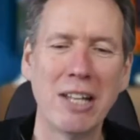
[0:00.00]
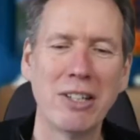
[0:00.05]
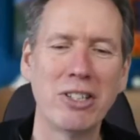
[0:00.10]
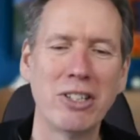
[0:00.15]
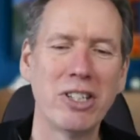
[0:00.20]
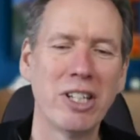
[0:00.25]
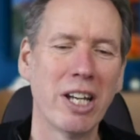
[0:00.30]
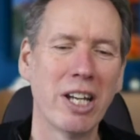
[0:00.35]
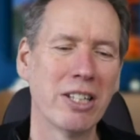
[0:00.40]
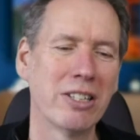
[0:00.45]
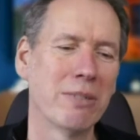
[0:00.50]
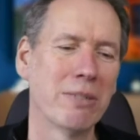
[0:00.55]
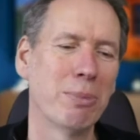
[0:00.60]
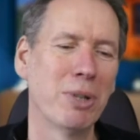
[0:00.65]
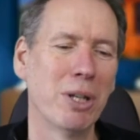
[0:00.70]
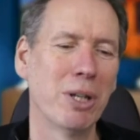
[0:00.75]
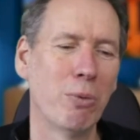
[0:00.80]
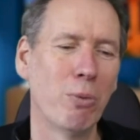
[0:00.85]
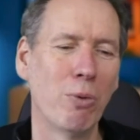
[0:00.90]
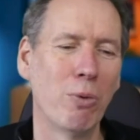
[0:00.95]
you get to
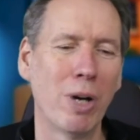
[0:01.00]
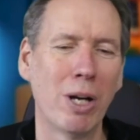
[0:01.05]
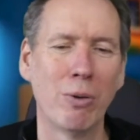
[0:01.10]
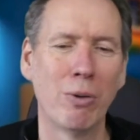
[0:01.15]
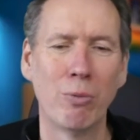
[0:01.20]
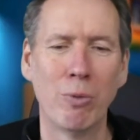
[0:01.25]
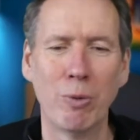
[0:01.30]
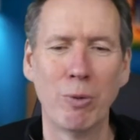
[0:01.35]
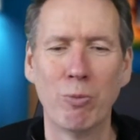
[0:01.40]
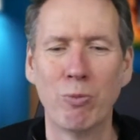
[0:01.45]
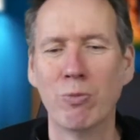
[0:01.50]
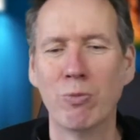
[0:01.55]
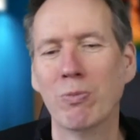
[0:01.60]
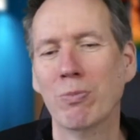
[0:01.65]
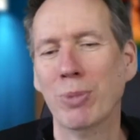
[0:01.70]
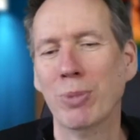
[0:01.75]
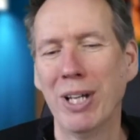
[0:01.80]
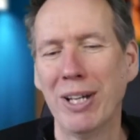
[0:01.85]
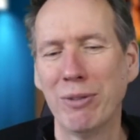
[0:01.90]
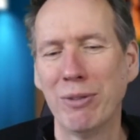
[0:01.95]
be a,
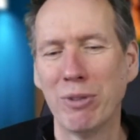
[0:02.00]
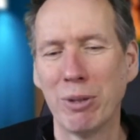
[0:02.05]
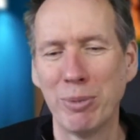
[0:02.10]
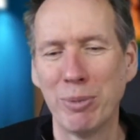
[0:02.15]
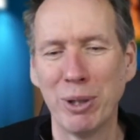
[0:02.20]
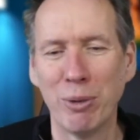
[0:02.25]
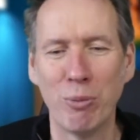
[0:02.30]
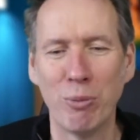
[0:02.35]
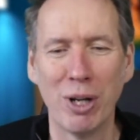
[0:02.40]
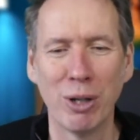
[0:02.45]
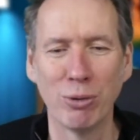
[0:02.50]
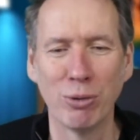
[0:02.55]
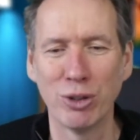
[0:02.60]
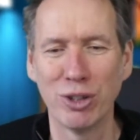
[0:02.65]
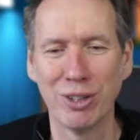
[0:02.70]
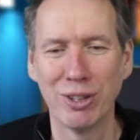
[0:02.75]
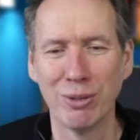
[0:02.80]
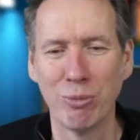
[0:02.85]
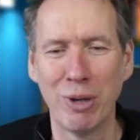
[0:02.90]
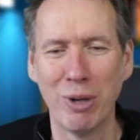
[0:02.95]
playing rugby in
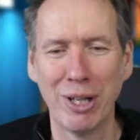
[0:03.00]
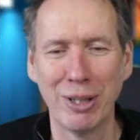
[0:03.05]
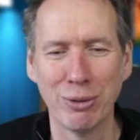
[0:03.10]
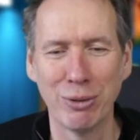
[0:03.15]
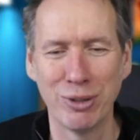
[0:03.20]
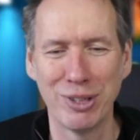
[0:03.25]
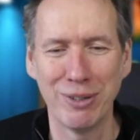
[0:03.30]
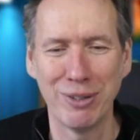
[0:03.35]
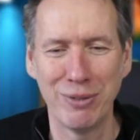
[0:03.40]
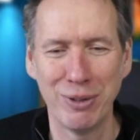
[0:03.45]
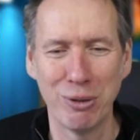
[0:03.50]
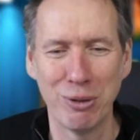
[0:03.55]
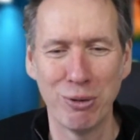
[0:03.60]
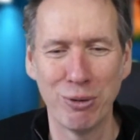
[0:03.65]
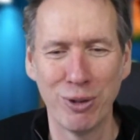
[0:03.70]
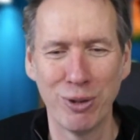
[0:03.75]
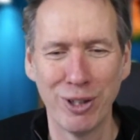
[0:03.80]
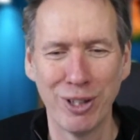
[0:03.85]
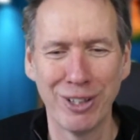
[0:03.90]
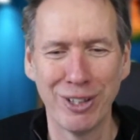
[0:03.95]
Welsh Wales if
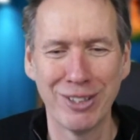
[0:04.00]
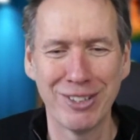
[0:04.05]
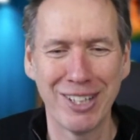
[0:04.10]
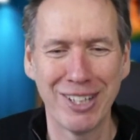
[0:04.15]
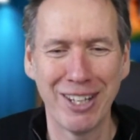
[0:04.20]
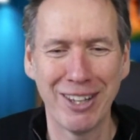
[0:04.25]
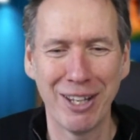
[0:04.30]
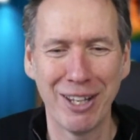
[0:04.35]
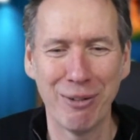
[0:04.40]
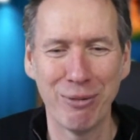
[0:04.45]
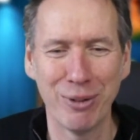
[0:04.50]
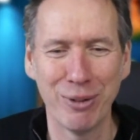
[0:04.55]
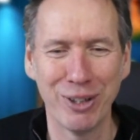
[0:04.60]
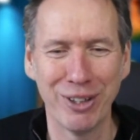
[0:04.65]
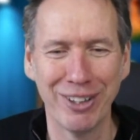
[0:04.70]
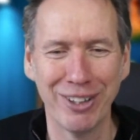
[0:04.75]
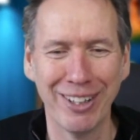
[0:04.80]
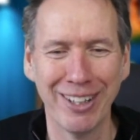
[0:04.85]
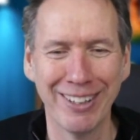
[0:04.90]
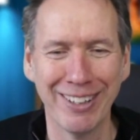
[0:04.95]
you're uh, South
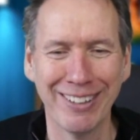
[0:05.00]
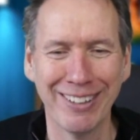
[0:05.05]
African then?